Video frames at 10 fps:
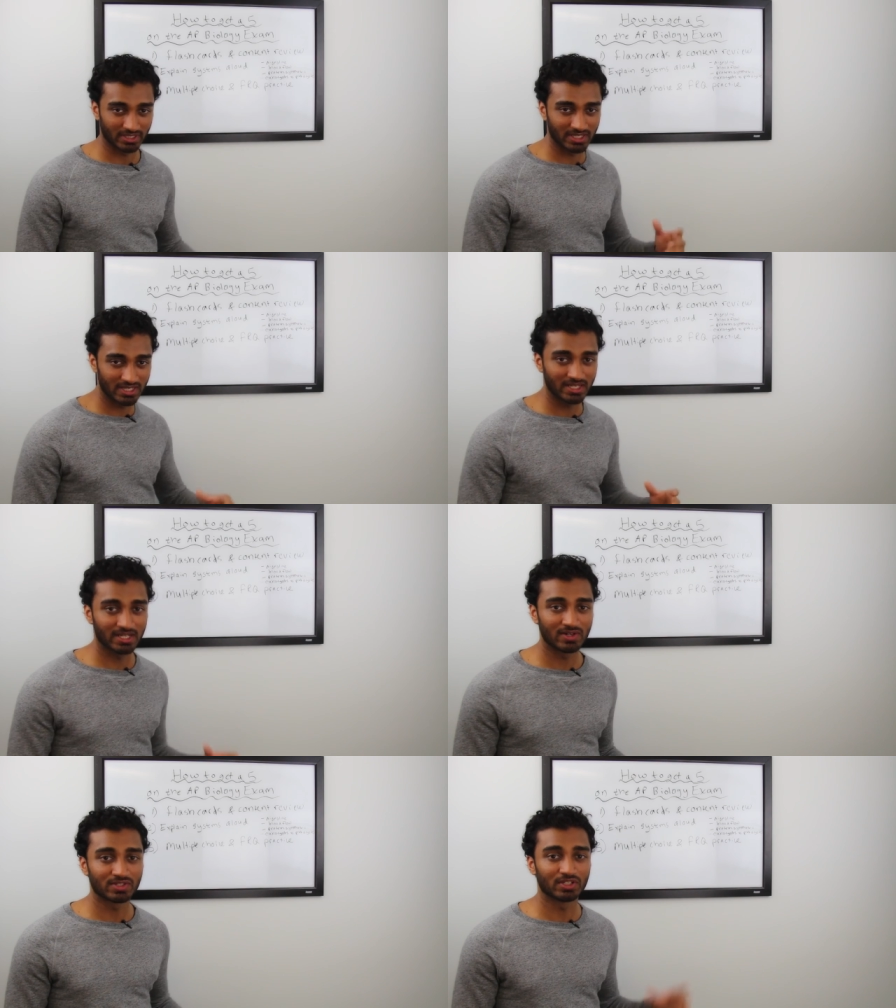The key
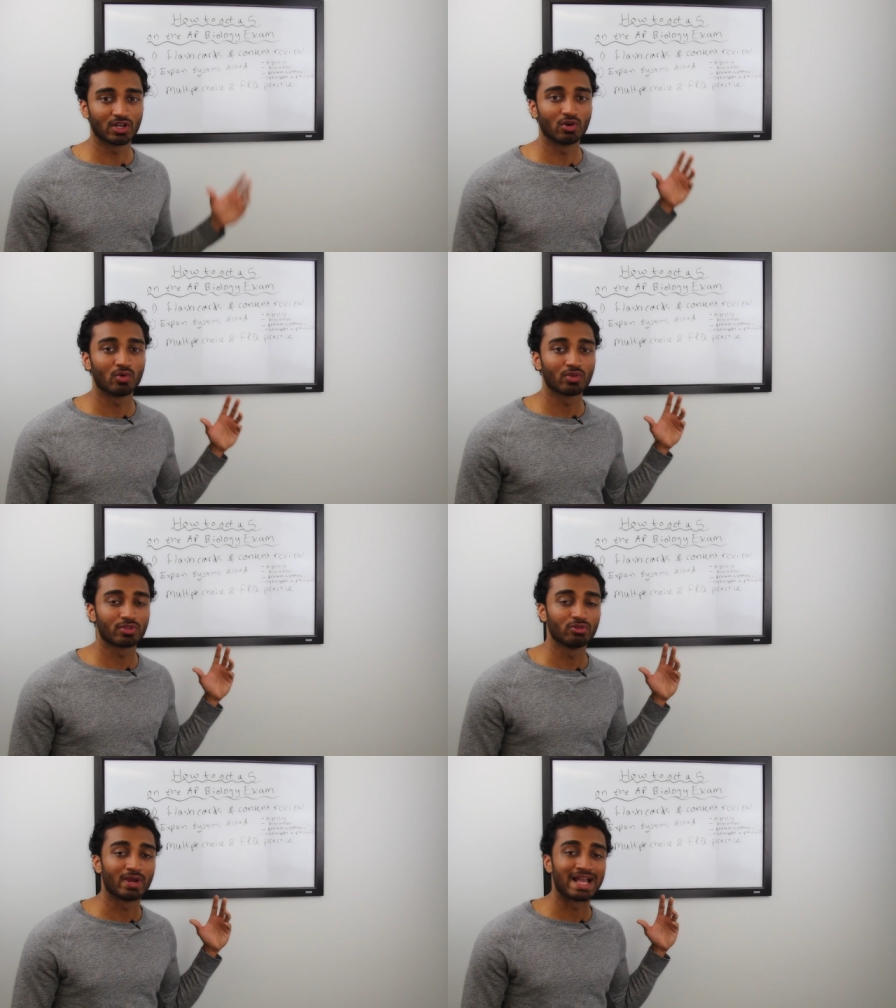here is to go
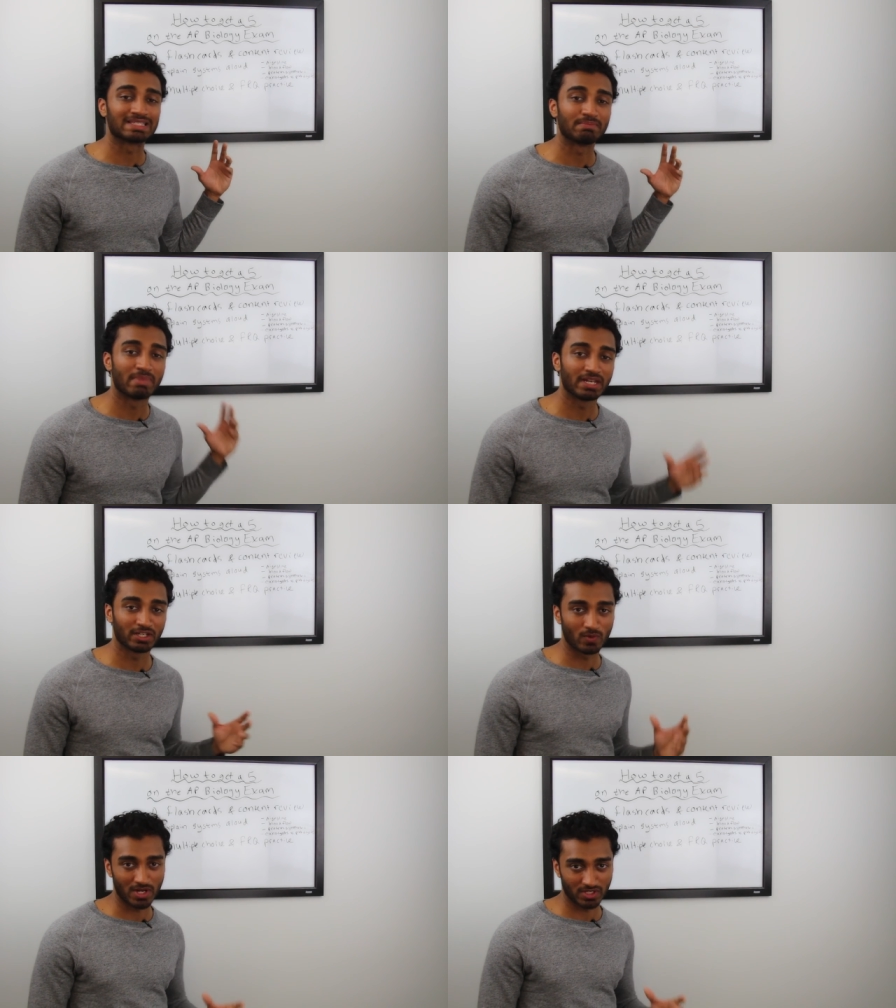through as
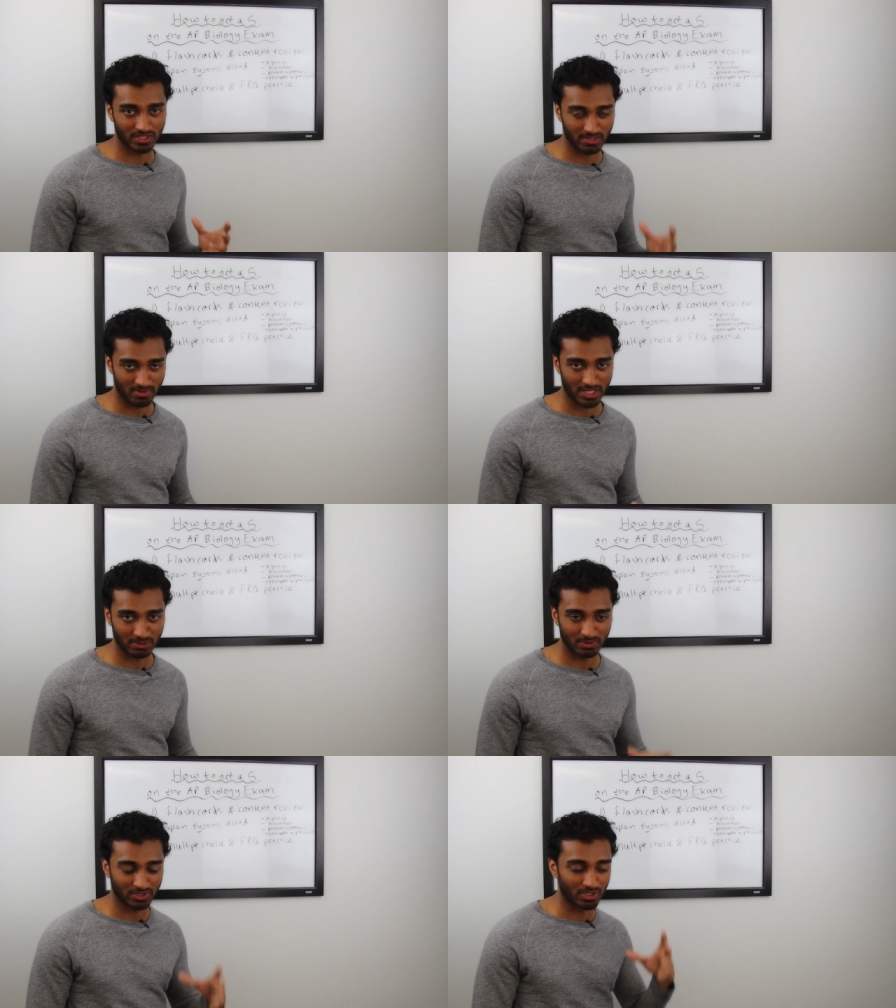many questions as possible.